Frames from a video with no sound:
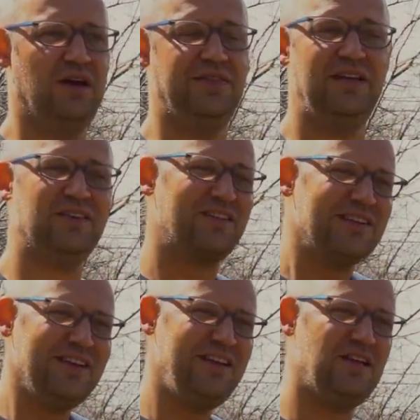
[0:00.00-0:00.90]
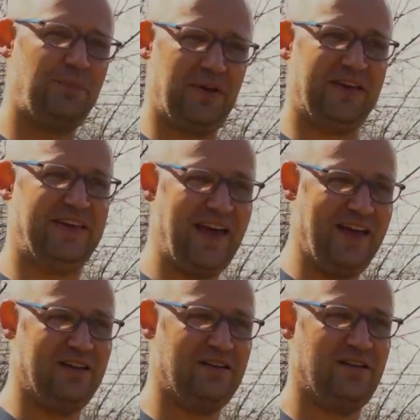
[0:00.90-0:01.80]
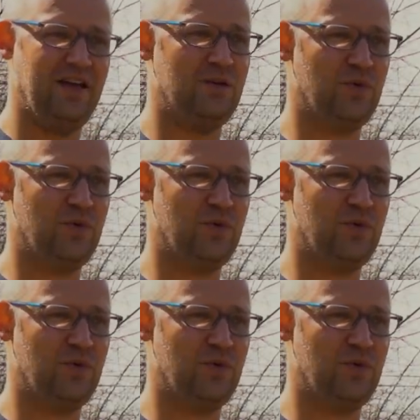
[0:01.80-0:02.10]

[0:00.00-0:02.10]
then it's cleaned up again and